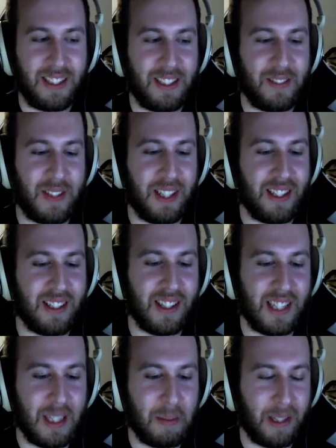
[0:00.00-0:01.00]
it, fell
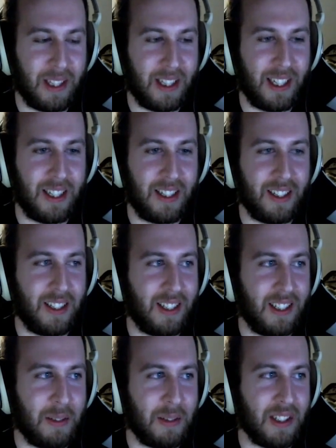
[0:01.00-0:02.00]
asleep, and then
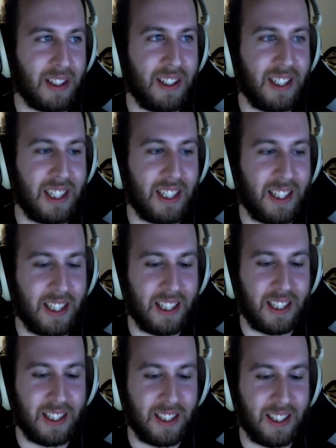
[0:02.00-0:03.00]
it was Sunday night,
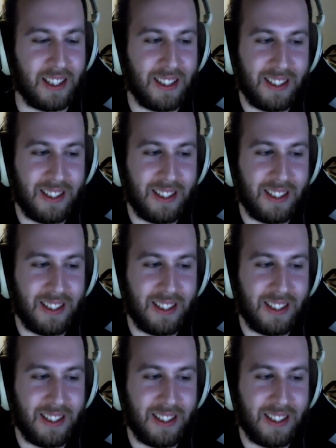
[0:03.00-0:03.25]
and